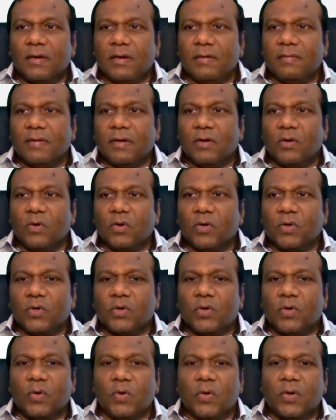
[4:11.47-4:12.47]
I will go to
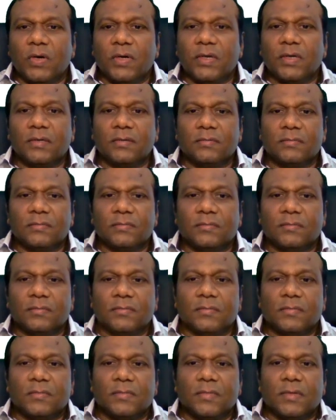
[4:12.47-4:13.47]
code
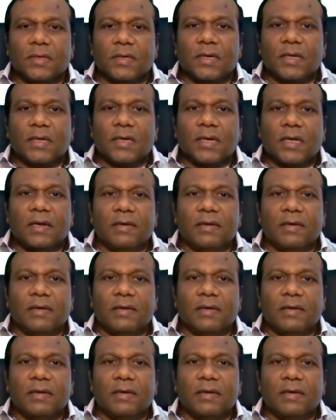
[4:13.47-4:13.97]
and